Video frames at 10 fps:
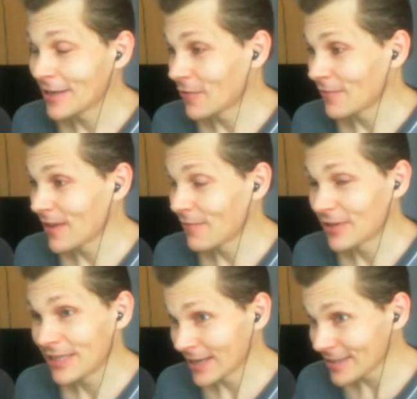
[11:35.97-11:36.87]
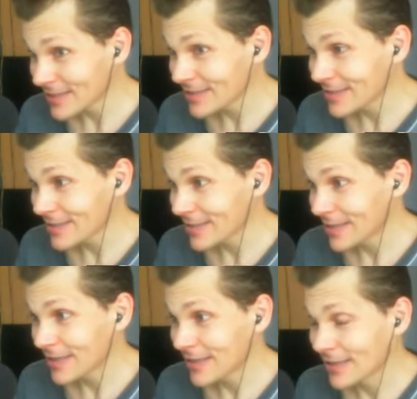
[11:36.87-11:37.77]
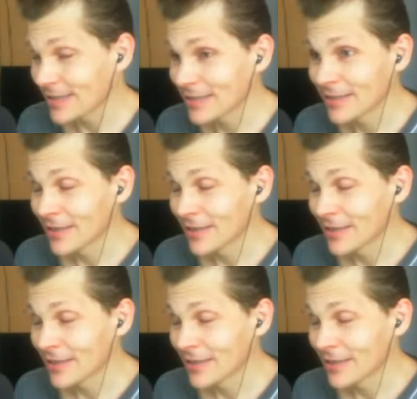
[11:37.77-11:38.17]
If you've never done it, the